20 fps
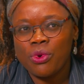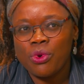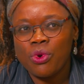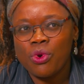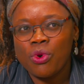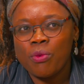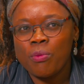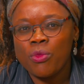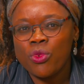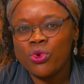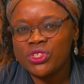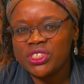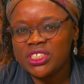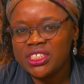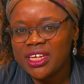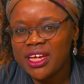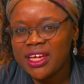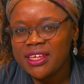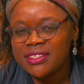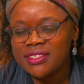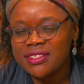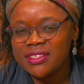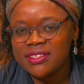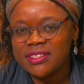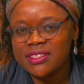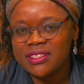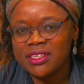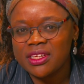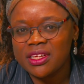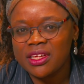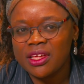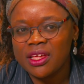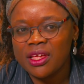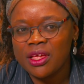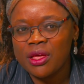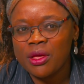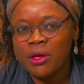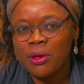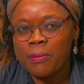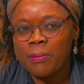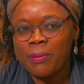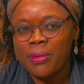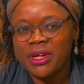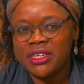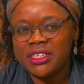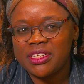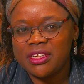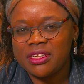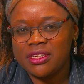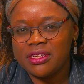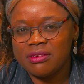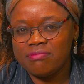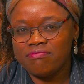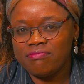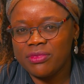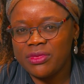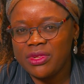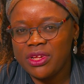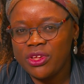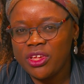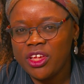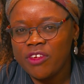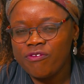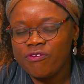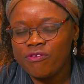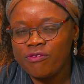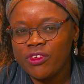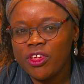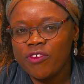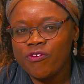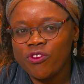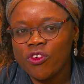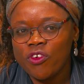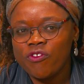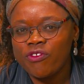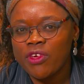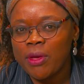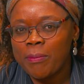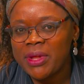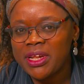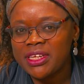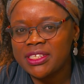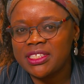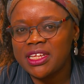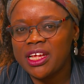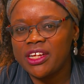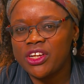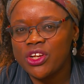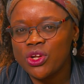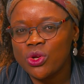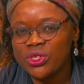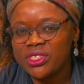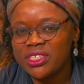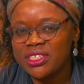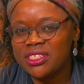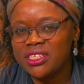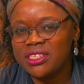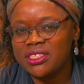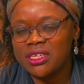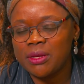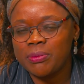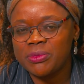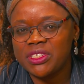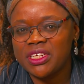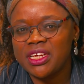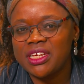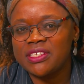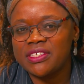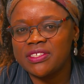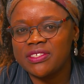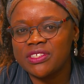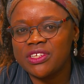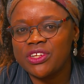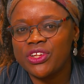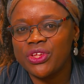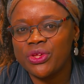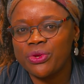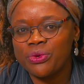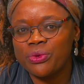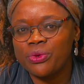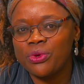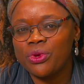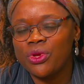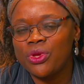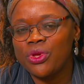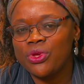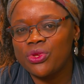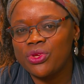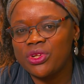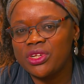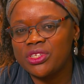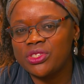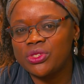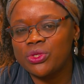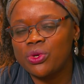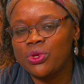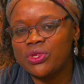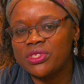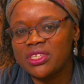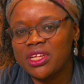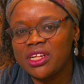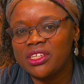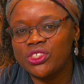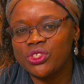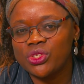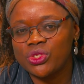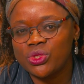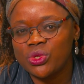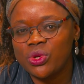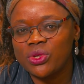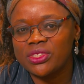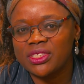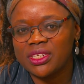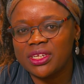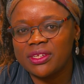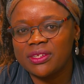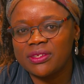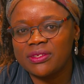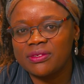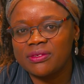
or mood changes. But if your family start noticing some changes in you, you need to consult your doctor.